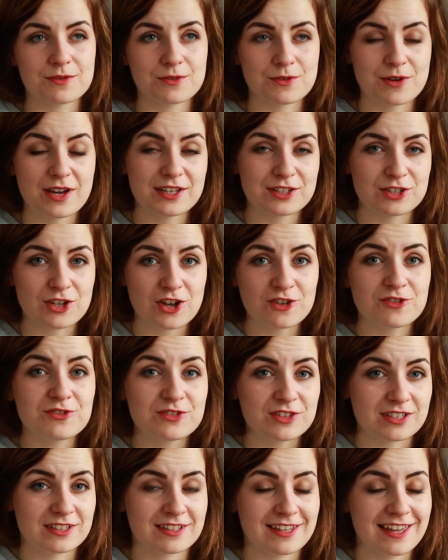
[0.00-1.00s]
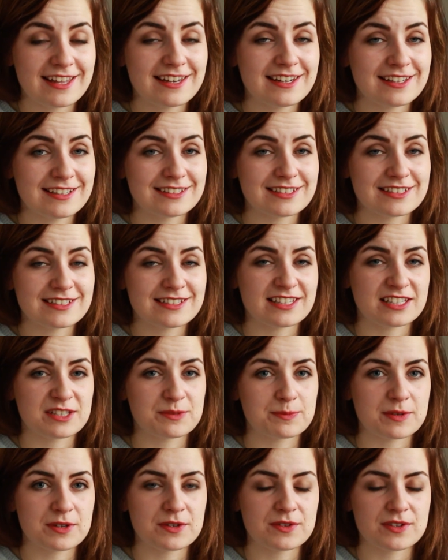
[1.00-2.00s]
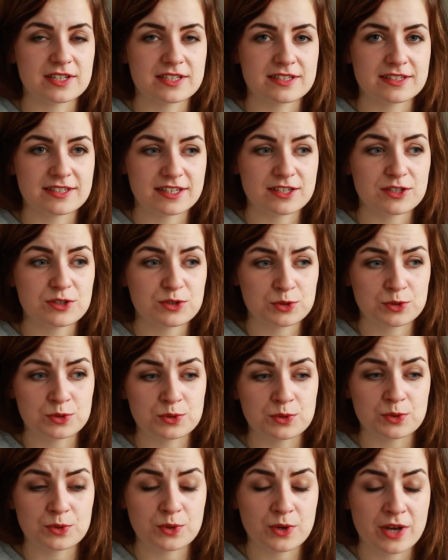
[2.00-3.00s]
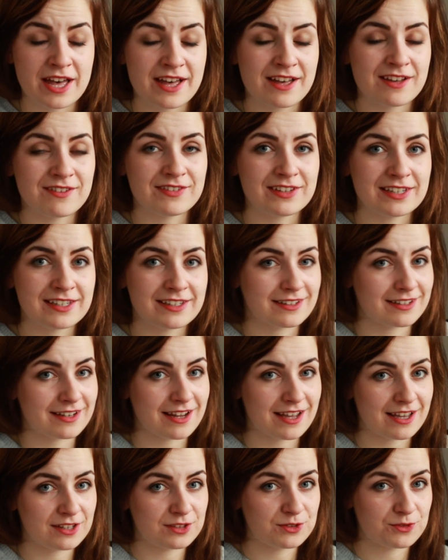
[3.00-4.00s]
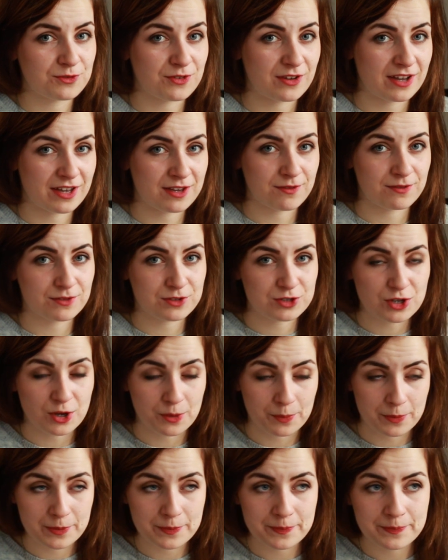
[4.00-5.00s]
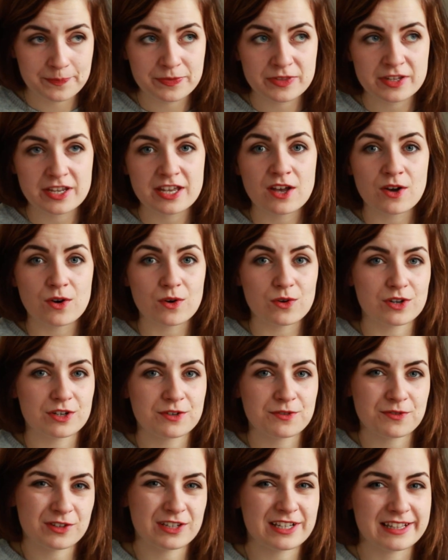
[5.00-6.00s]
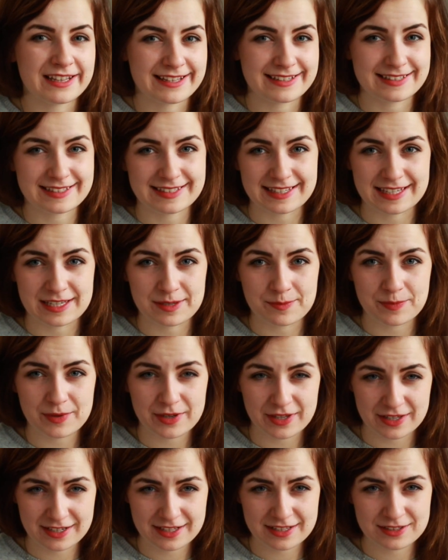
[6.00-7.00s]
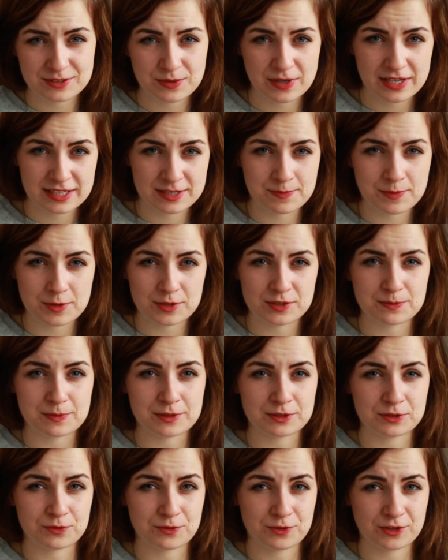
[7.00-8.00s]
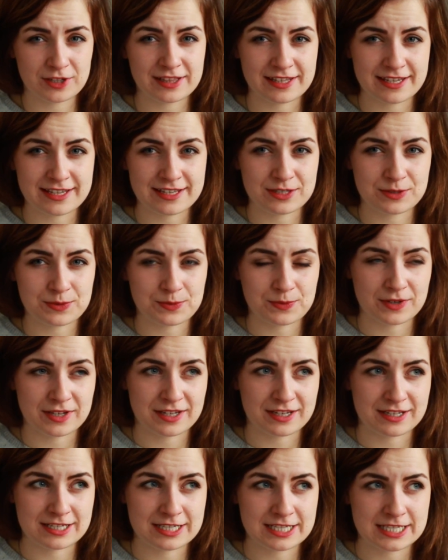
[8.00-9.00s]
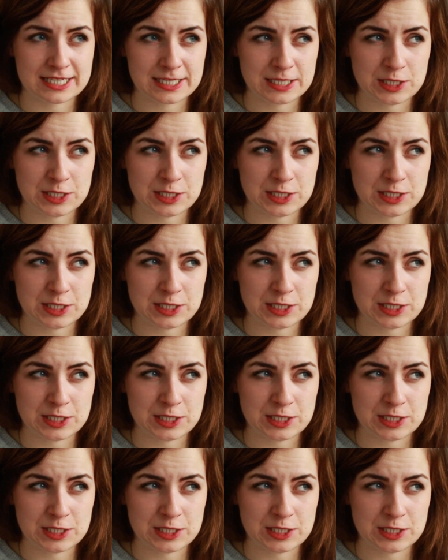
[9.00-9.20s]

quite often gaining this experience is through having a 9-to-5 job or freelancing, but it's quite impossible to freelance when